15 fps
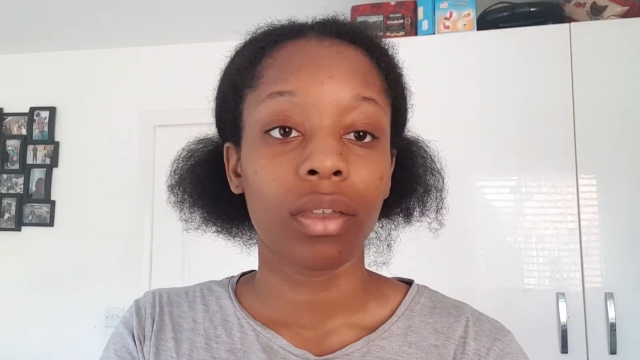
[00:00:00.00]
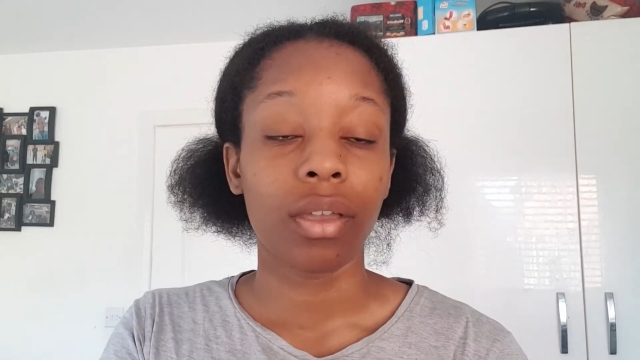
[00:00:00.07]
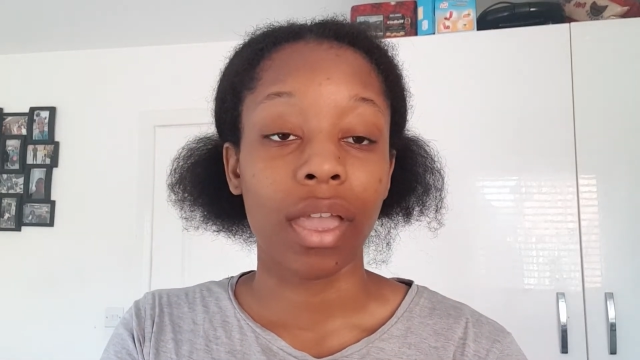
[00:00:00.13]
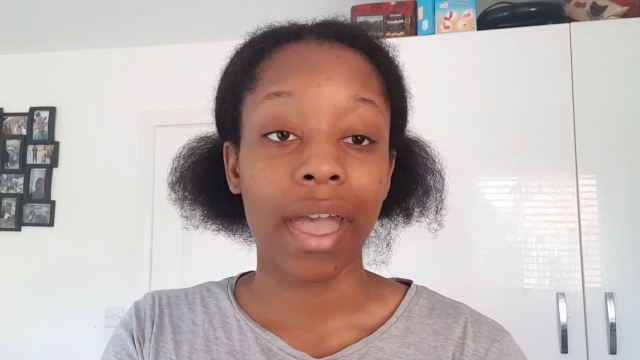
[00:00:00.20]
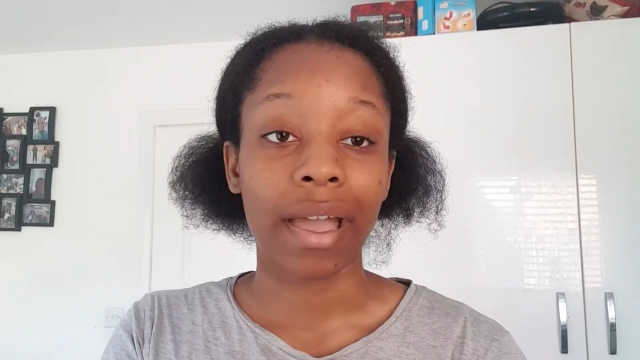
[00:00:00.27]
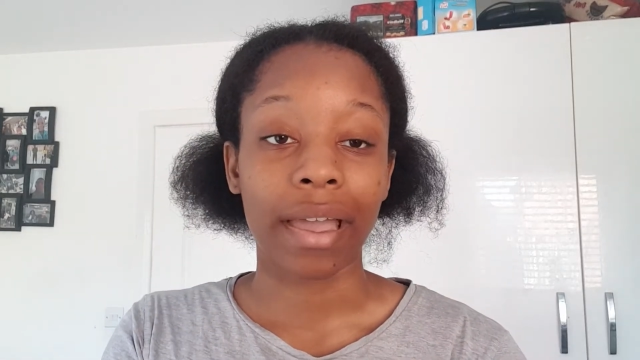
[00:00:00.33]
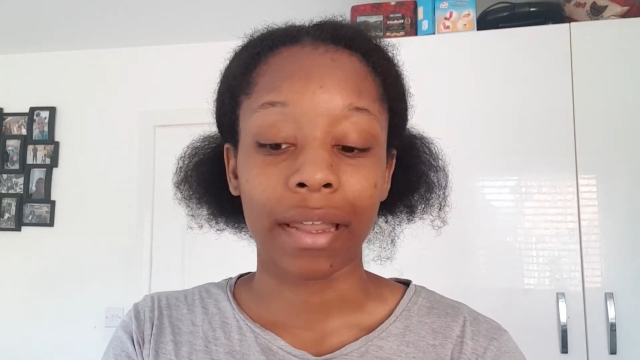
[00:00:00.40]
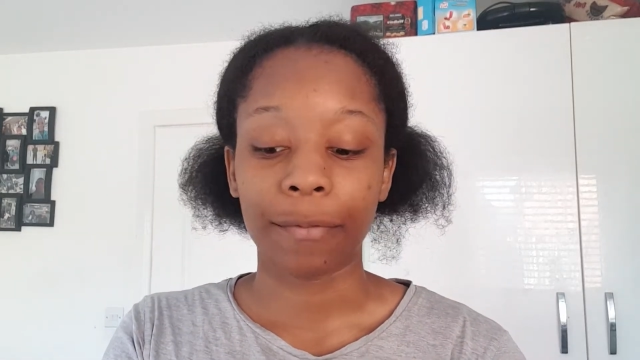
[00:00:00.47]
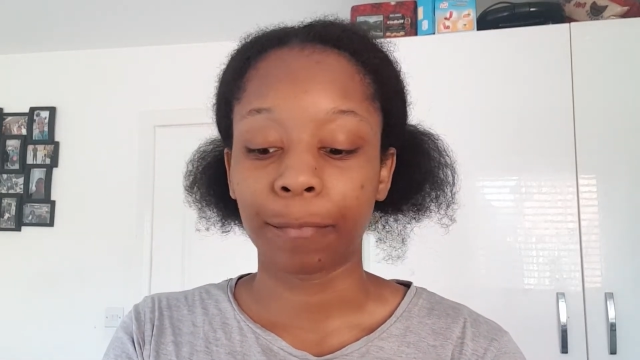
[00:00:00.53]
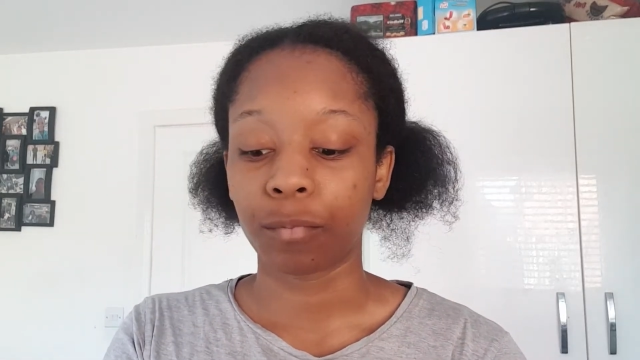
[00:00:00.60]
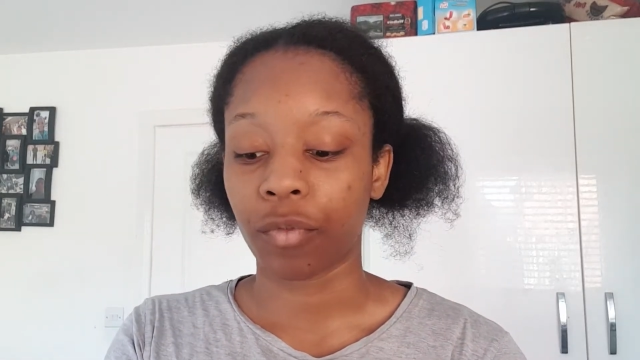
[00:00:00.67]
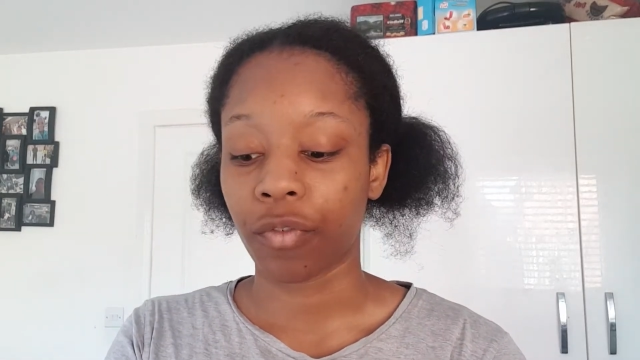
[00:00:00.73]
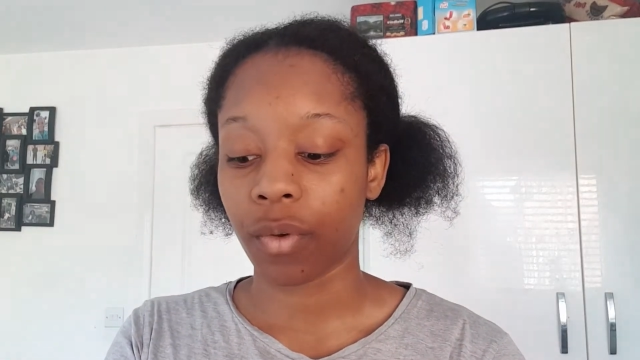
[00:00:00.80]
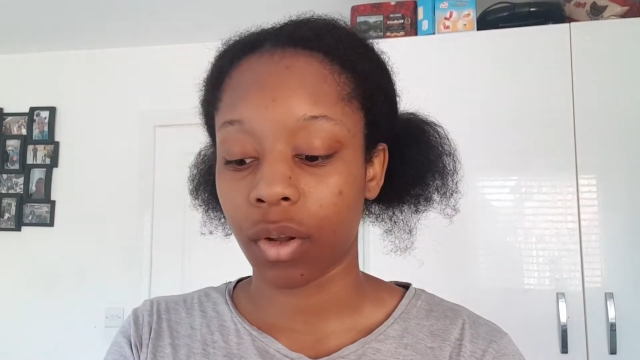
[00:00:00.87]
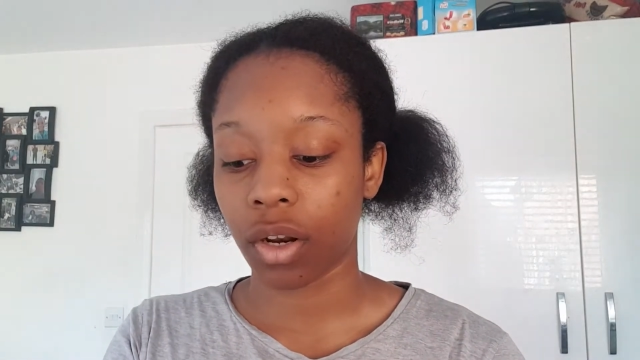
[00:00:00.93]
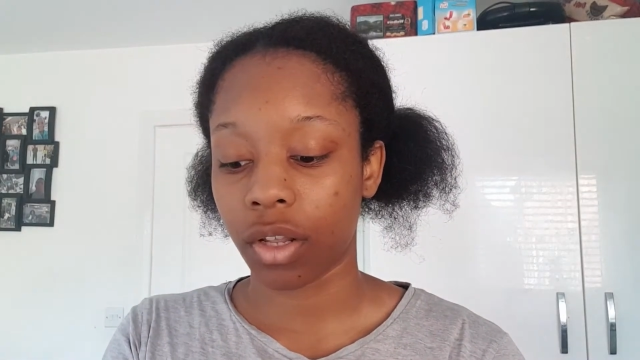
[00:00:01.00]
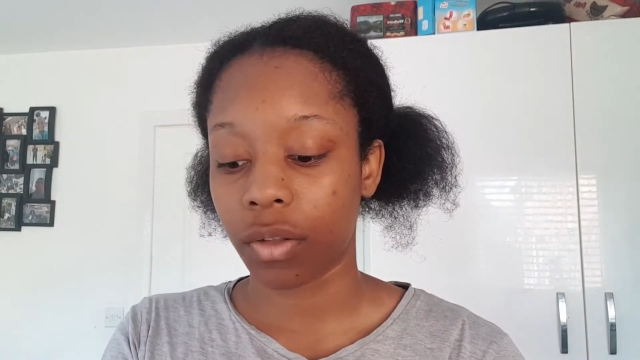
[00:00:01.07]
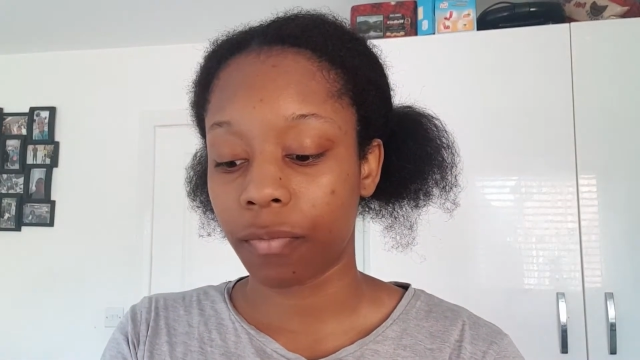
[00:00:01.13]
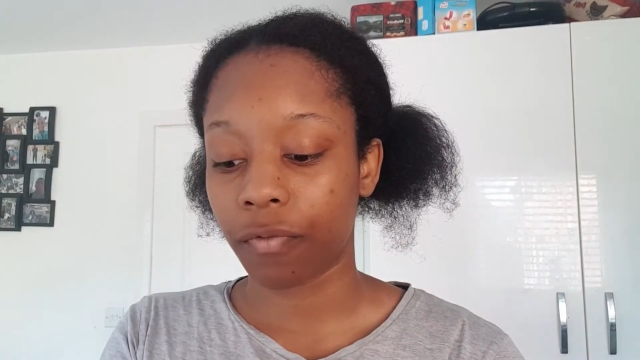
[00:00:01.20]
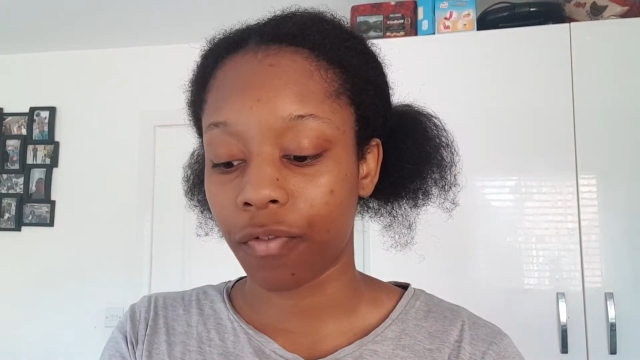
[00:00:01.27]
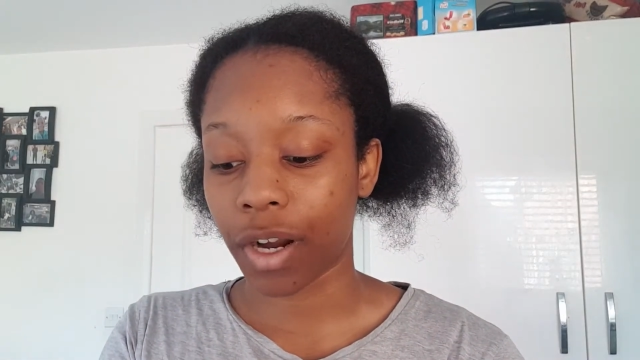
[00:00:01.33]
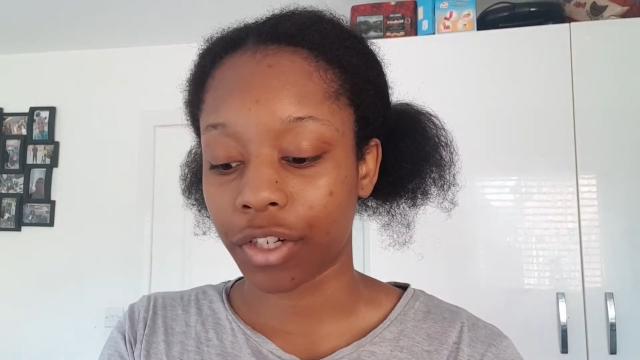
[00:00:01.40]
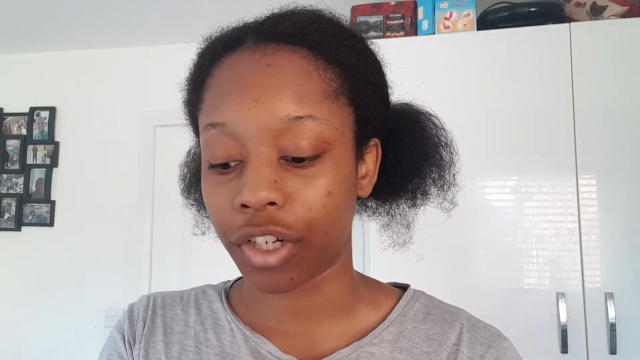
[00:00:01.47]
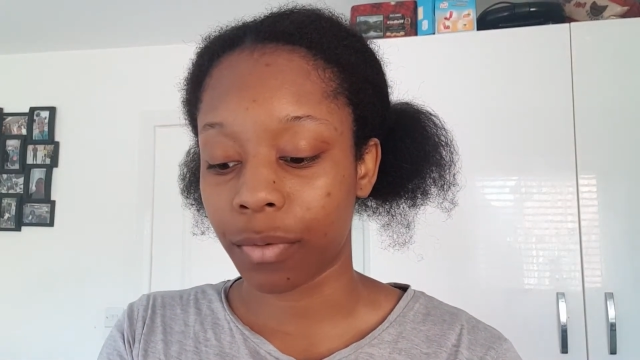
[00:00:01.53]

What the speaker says: Yeah, again, if you want a fresh